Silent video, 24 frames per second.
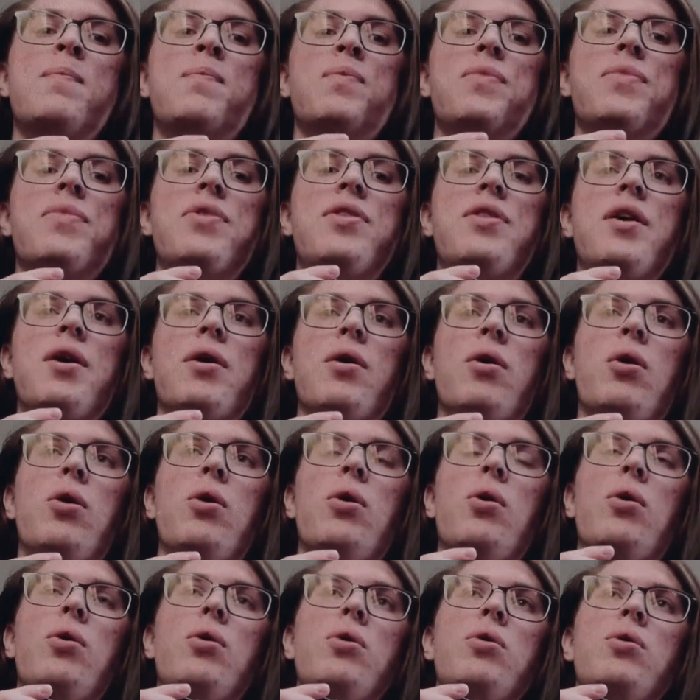Their
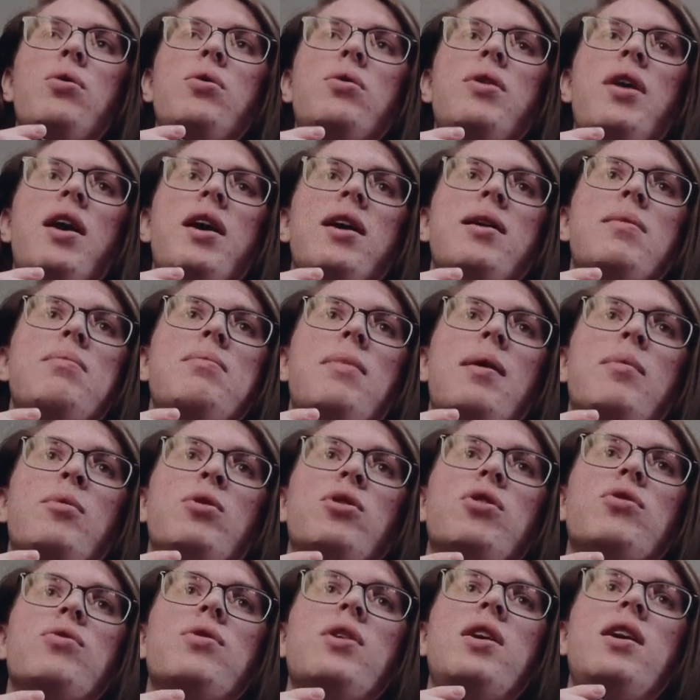whole
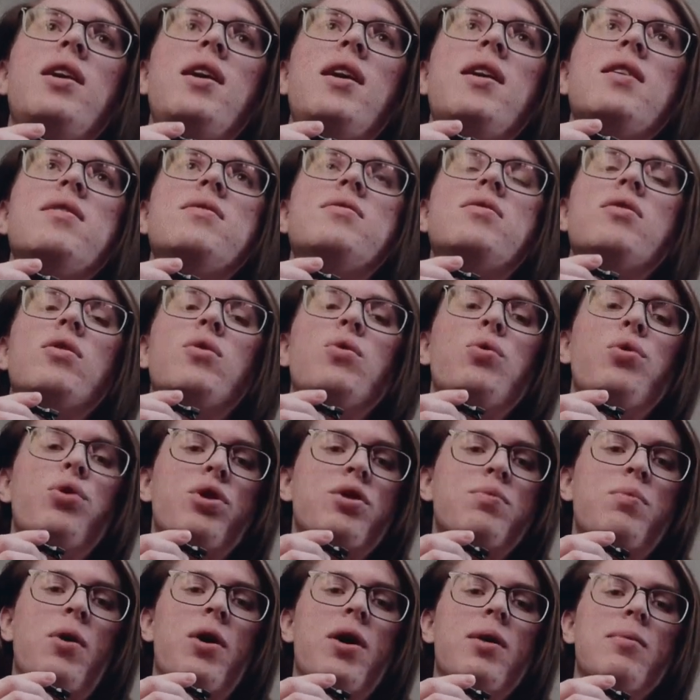mimicry is the
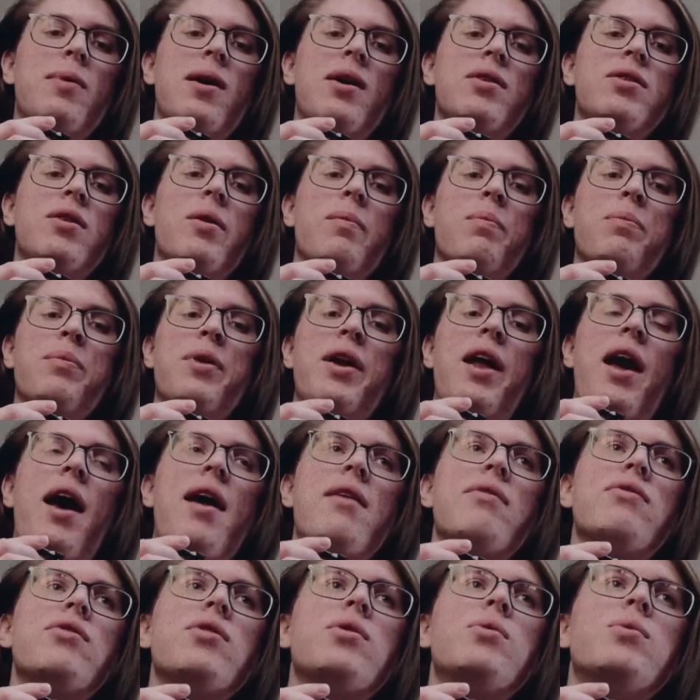coolest part about them, but
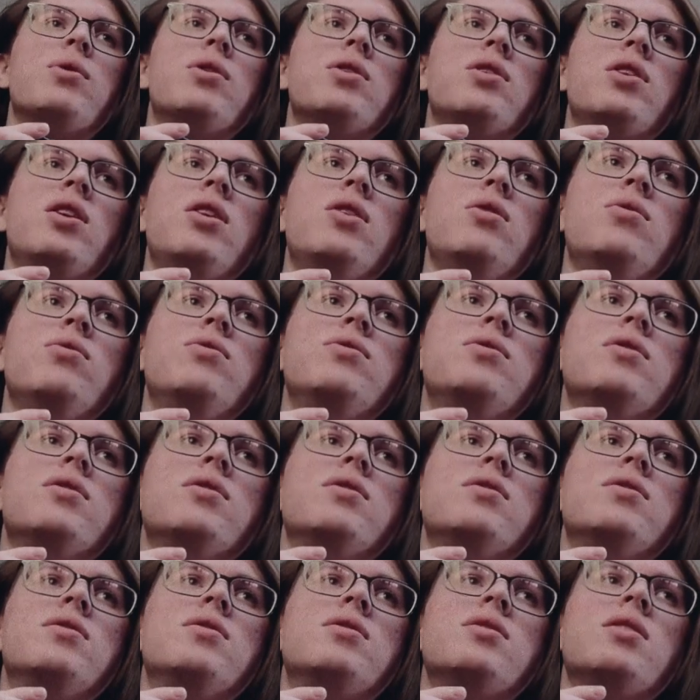everyone
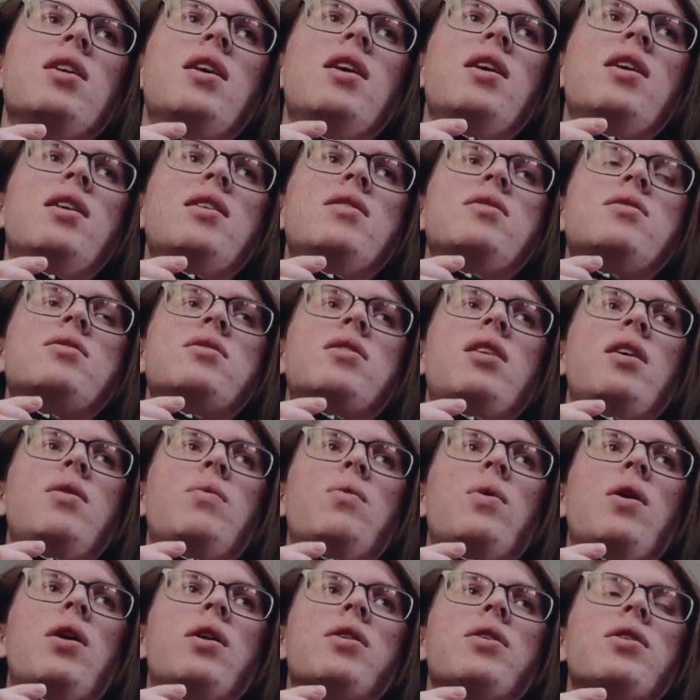uses
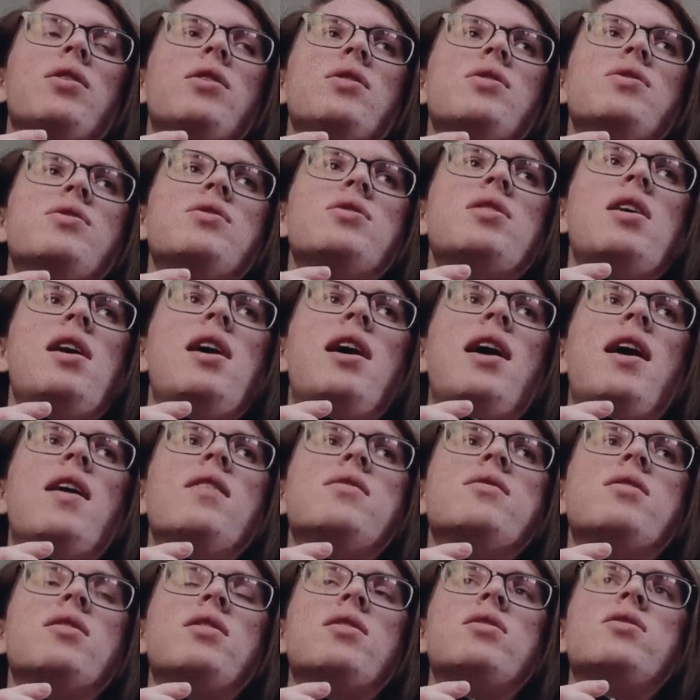skinwalkers as
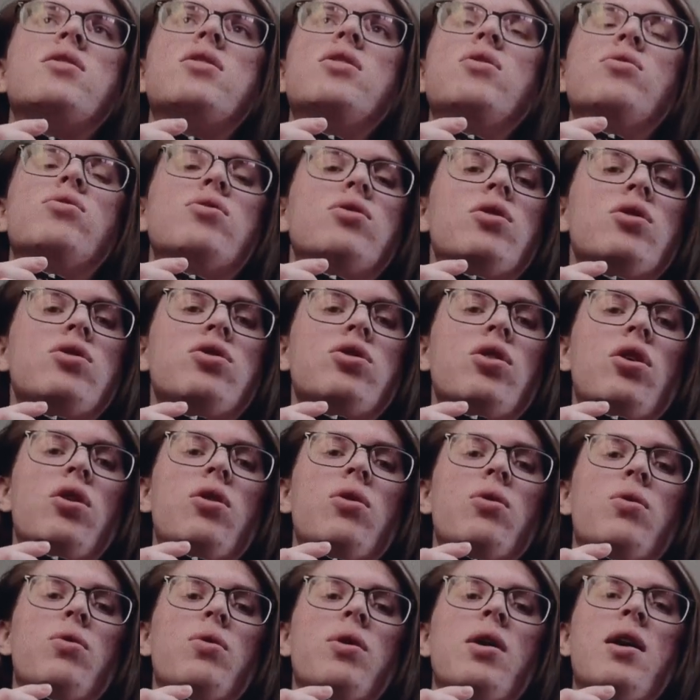an excuse to
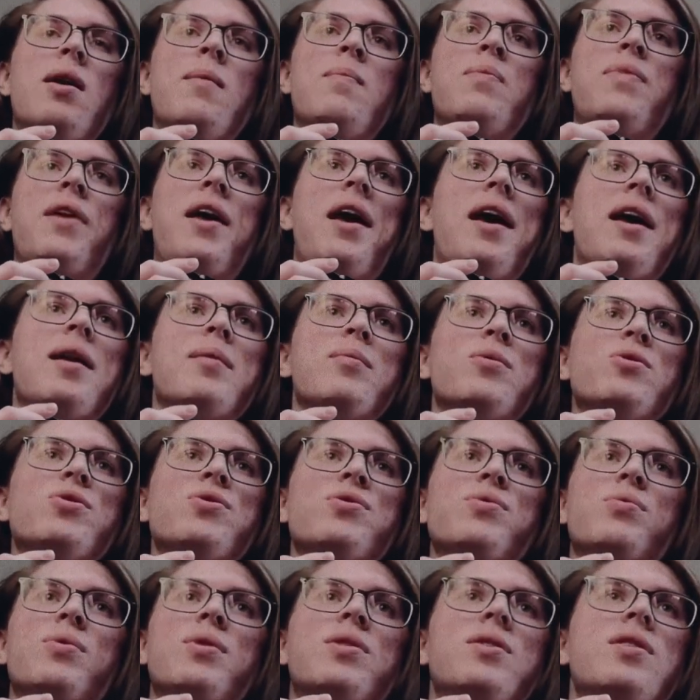show
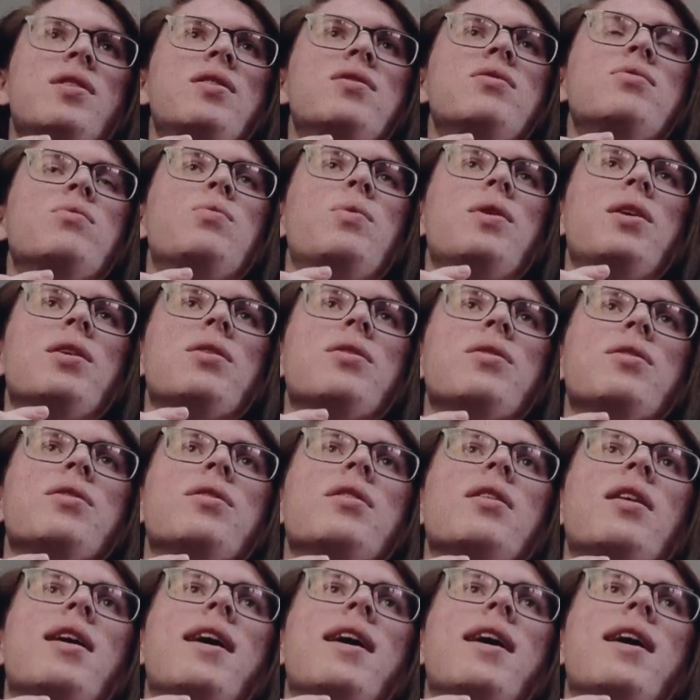animals with these weird